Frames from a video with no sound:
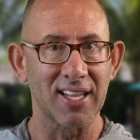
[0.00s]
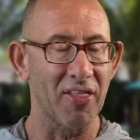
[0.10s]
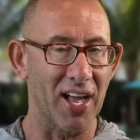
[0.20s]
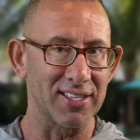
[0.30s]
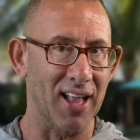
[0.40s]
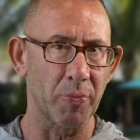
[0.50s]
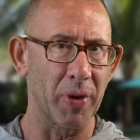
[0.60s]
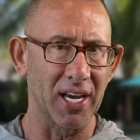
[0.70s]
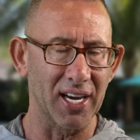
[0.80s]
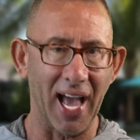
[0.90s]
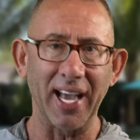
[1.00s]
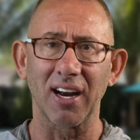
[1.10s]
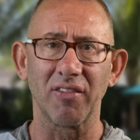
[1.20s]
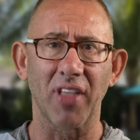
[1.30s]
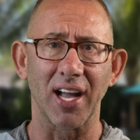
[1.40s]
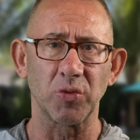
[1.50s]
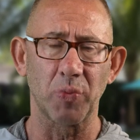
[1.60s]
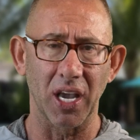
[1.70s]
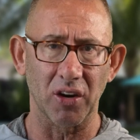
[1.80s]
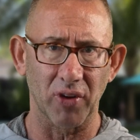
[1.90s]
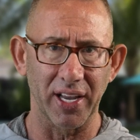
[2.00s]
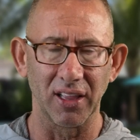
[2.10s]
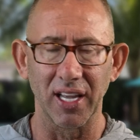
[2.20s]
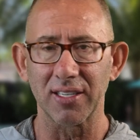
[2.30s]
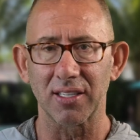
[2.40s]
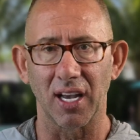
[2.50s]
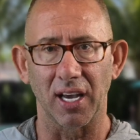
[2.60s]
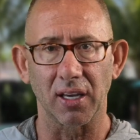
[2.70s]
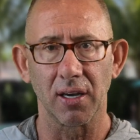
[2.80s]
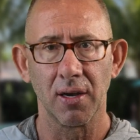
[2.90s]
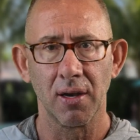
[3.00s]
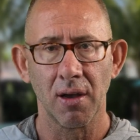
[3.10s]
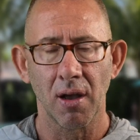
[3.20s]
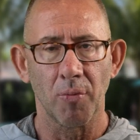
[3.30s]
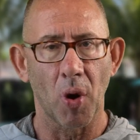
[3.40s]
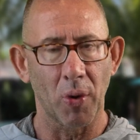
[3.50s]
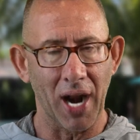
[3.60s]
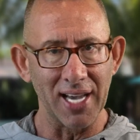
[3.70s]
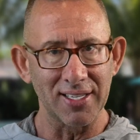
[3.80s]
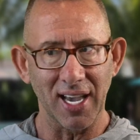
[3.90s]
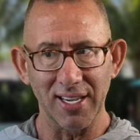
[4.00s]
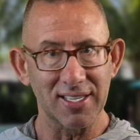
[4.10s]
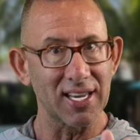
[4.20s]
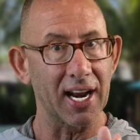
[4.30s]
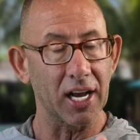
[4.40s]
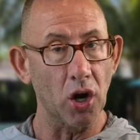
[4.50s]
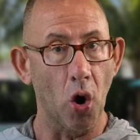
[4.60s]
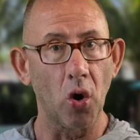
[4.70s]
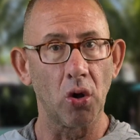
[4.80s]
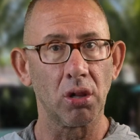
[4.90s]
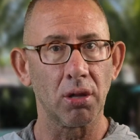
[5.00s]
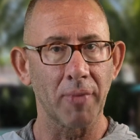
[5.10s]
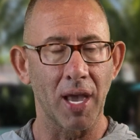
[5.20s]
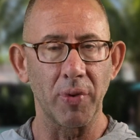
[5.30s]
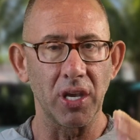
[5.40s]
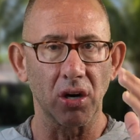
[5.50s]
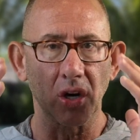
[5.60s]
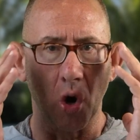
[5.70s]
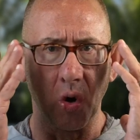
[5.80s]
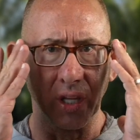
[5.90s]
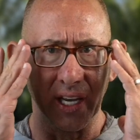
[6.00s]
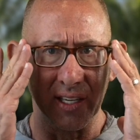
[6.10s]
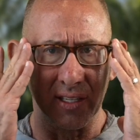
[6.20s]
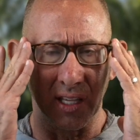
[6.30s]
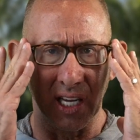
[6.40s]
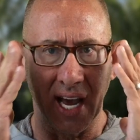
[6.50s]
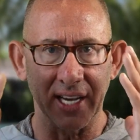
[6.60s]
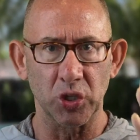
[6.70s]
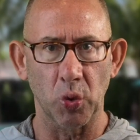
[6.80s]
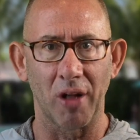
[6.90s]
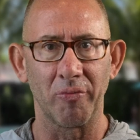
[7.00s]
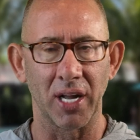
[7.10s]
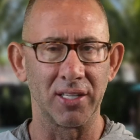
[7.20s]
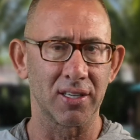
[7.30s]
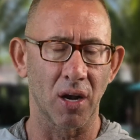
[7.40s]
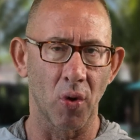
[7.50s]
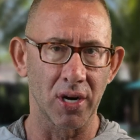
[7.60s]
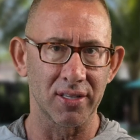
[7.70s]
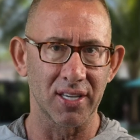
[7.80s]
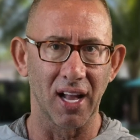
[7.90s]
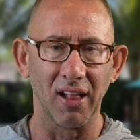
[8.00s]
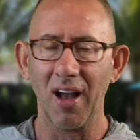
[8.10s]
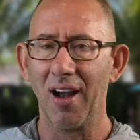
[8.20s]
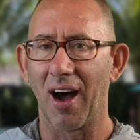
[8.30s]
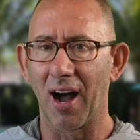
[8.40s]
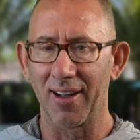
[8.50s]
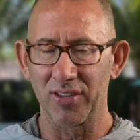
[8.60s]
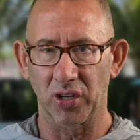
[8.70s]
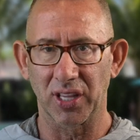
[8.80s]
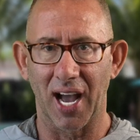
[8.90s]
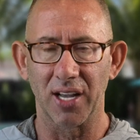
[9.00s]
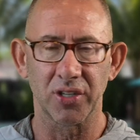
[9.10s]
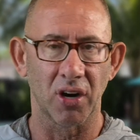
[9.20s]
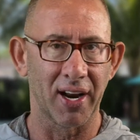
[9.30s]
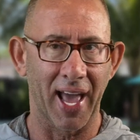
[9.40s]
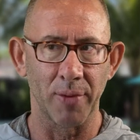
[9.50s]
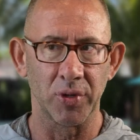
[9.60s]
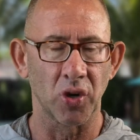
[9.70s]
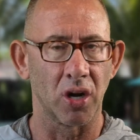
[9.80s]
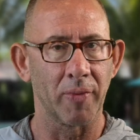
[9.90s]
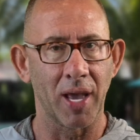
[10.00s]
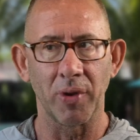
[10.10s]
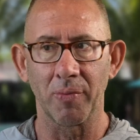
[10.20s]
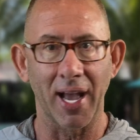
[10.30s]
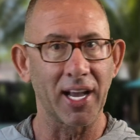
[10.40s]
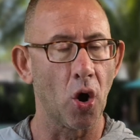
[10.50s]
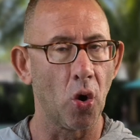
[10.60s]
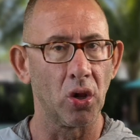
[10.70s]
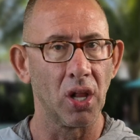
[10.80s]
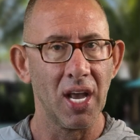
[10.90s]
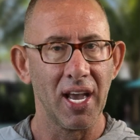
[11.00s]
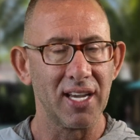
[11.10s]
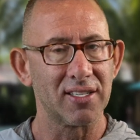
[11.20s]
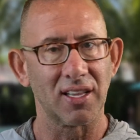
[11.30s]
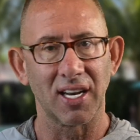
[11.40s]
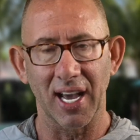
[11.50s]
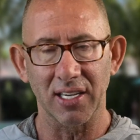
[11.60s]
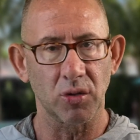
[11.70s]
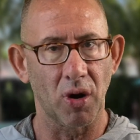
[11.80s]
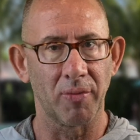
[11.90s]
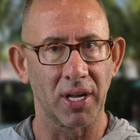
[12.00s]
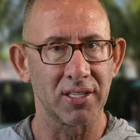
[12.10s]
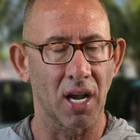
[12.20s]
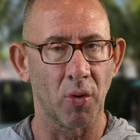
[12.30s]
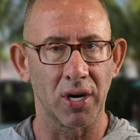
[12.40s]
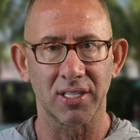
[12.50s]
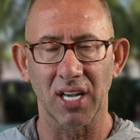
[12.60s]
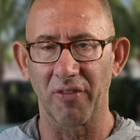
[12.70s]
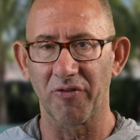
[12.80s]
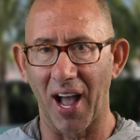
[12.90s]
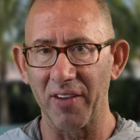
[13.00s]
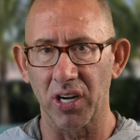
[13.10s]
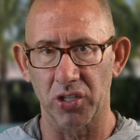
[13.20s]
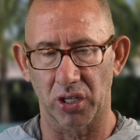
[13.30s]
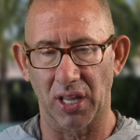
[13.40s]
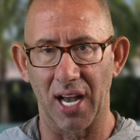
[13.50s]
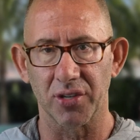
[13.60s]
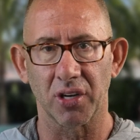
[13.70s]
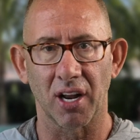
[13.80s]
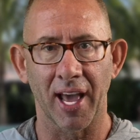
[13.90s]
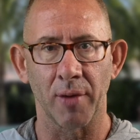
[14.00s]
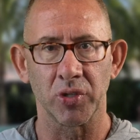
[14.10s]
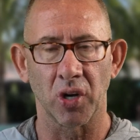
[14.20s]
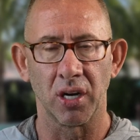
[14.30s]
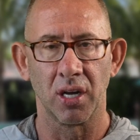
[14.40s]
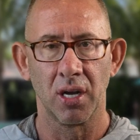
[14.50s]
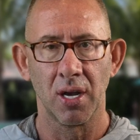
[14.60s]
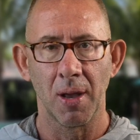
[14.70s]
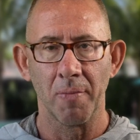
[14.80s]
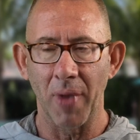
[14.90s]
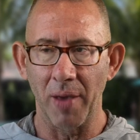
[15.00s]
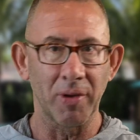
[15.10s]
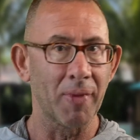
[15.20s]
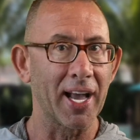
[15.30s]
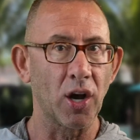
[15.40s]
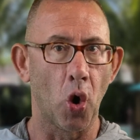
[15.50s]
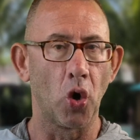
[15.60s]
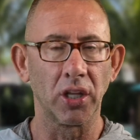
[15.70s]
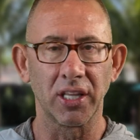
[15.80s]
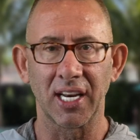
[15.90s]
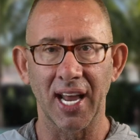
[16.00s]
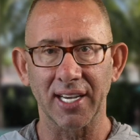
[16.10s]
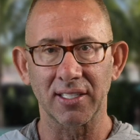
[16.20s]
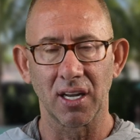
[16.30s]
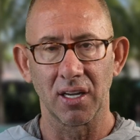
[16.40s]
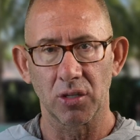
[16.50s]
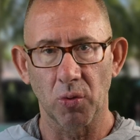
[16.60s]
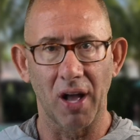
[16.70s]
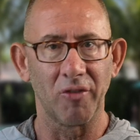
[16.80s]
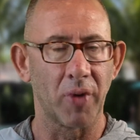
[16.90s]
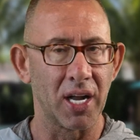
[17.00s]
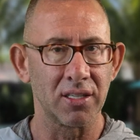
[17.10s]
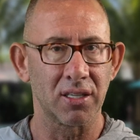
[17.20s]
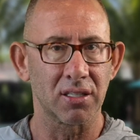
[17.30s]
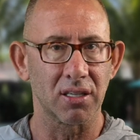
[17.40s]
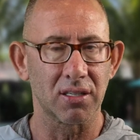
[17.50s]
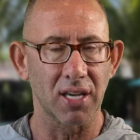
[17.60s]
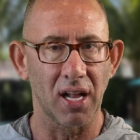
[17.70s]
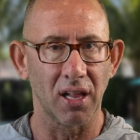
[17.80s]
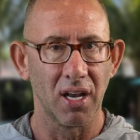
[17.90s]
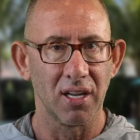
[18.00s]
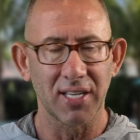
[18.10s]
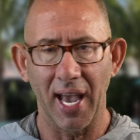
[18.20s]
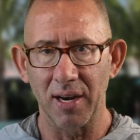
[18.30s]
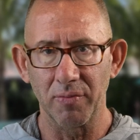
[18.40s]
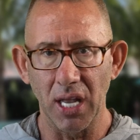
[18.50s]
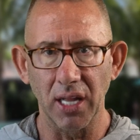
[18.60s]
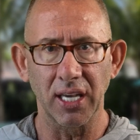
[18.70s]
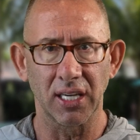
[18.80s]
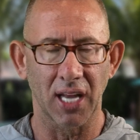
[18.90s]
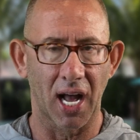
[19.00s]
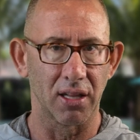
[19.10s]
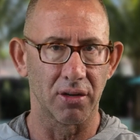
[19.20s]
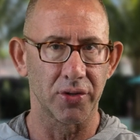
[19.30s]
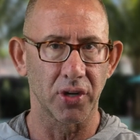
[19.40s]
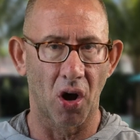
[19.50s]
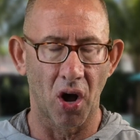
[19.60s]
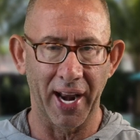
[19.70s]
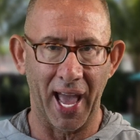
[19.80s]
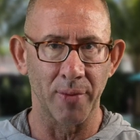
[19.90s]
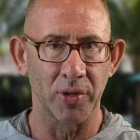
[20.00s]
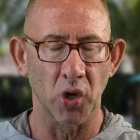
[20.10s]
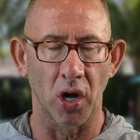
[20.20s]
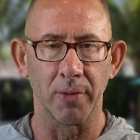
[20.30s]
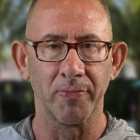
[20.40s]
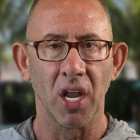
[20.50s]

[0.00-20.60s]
Now, that's not being negative, that's being realistic. But when I say set a goal, maybe your goal is in the next 12 months, I want to sell 100,000 on Amazon. Maybe my goal is in the next 12 months, I want to sell 500,000 on Amazon. Maybe my goal in the next 12 months is to sell $10 million on Amazon.